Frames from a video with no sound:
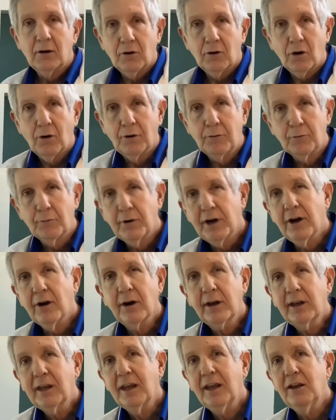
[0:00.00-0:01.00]
On rare
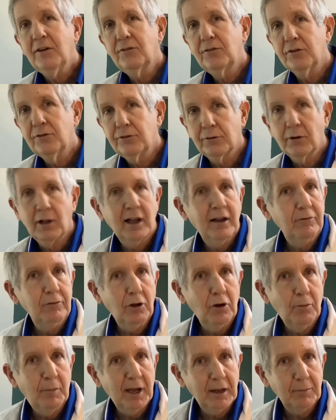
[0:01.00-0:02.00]
occasions, you'll have
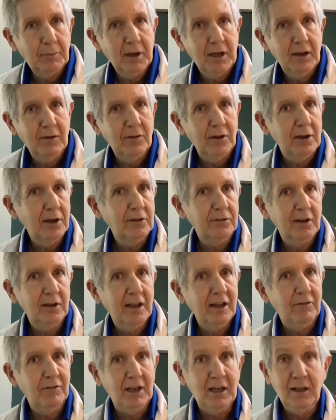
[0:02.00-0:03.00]
low back pain that doesn't
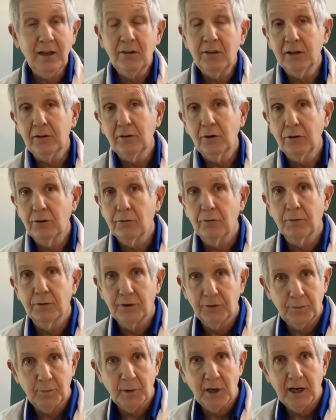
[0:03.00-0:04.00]
have anything to do with the
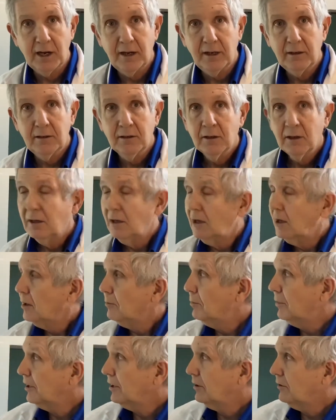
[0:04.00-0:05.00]
spine,
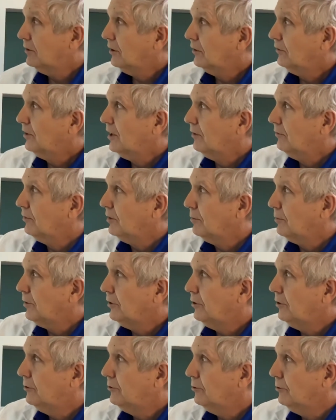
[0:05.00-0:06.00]
but it does have something
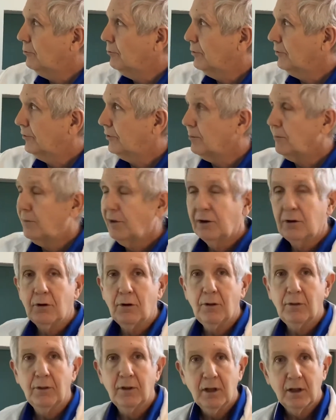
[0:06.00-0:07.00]
to do with something
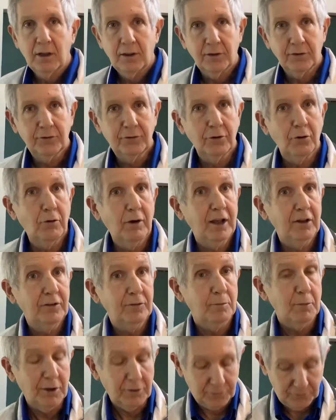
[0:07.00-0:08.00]
called the psoas
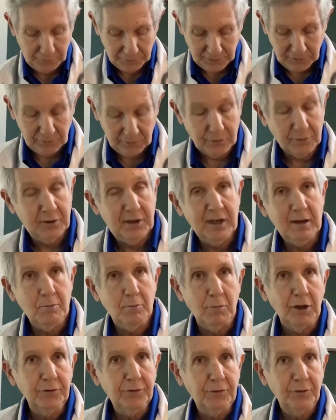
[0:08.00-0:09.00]
muscles. These are deep
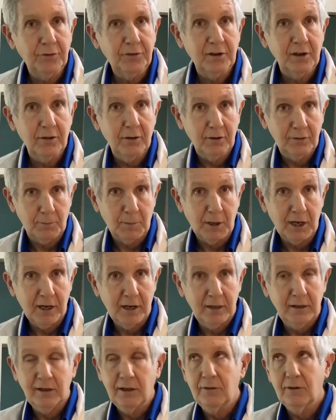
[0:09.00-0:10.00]
muscles in the spine,
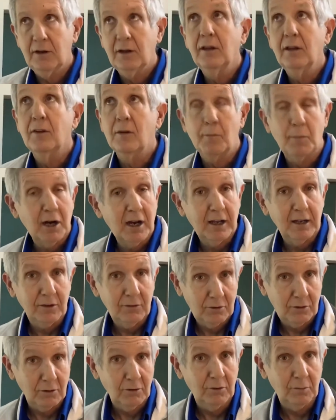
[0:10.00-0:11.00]
in the body,
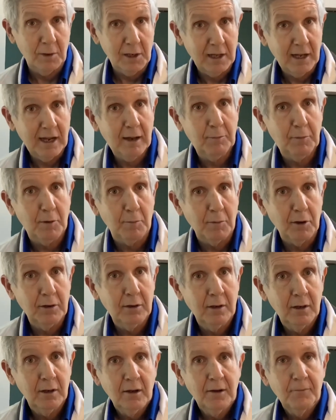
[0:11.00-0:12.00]
the abdomen,
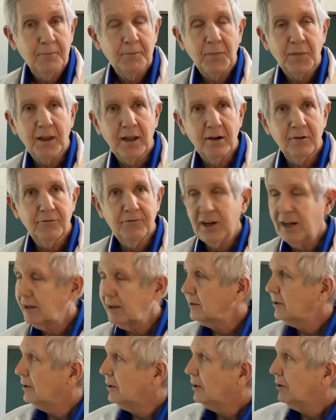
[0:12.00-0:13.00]
that
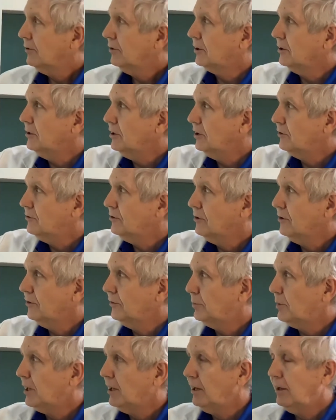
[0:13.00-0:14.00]
affect the condition of the
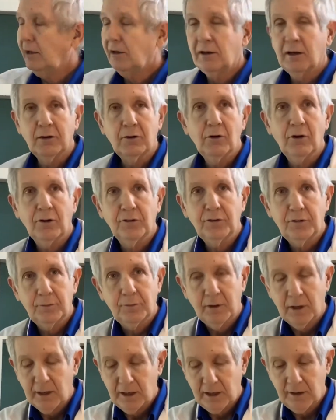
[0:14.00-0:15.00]
spine and can cause,
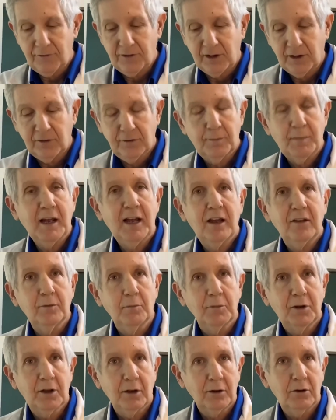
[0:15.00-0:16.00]
if they
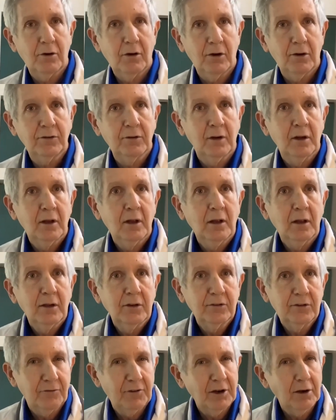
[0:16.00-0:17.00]
spasm, can cause
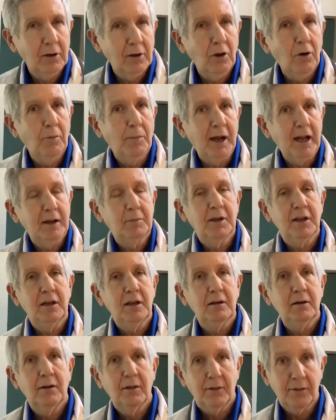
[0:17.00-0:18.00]
severe low back
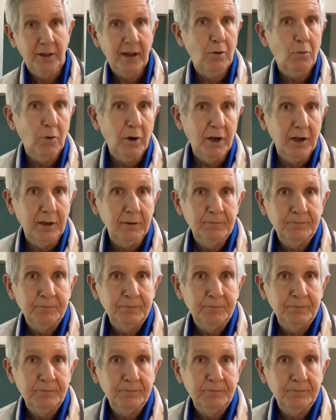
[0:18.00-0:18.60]
pain that way.